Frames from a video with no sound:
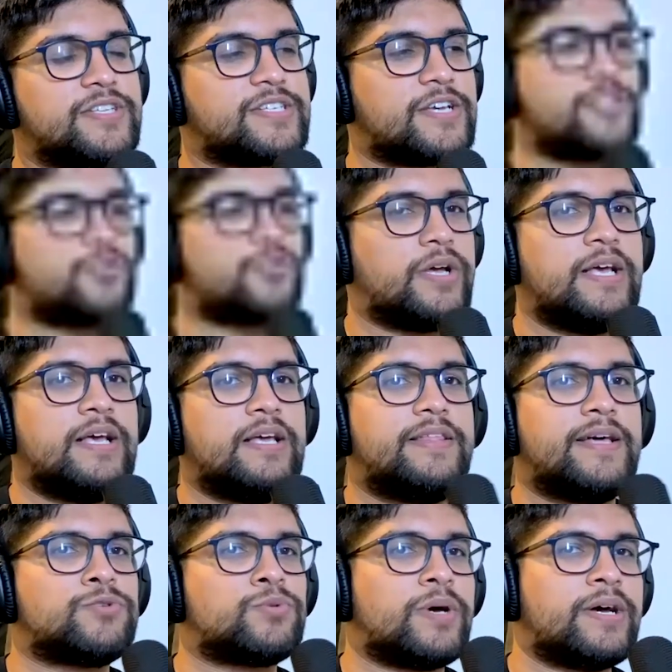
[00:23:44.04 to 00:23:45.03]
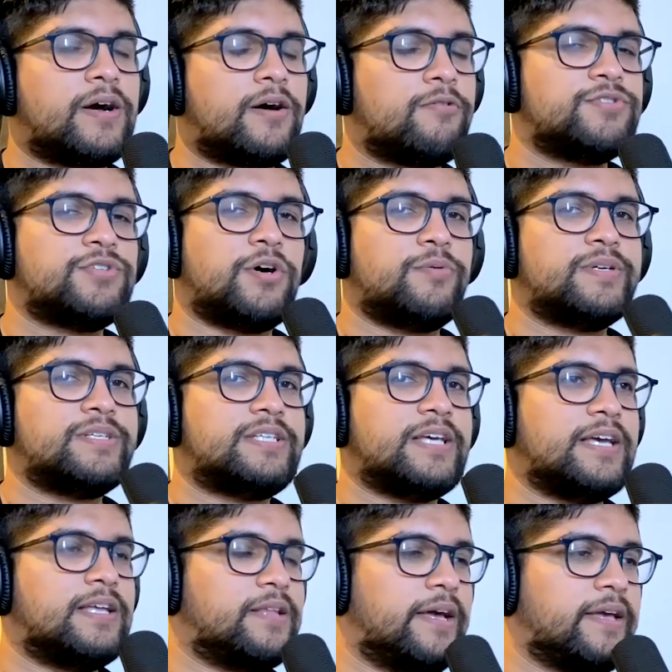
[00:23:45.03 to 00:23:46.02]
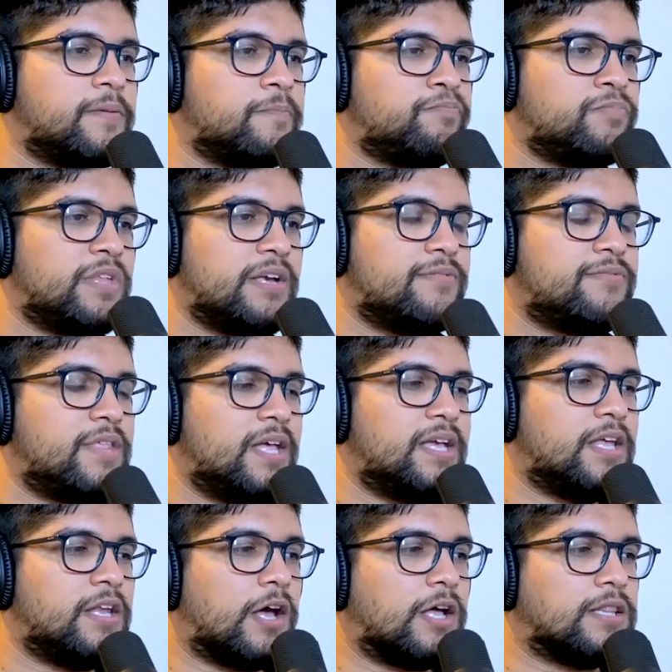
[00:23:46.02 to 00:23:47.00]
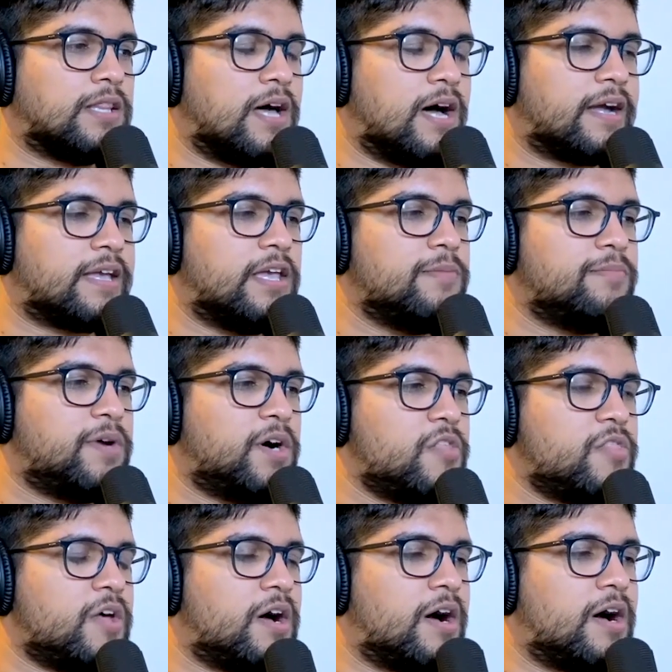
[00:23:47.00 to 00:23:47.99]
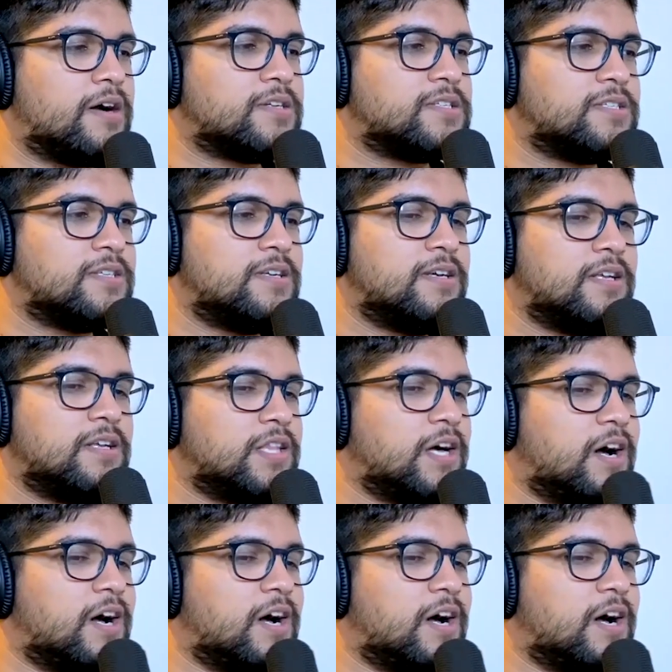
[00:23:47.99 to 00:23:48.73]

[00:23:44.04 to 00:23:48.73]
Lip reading: guy's crazy. That's why I was always saying, like, if they can unlock him on the Hawks, the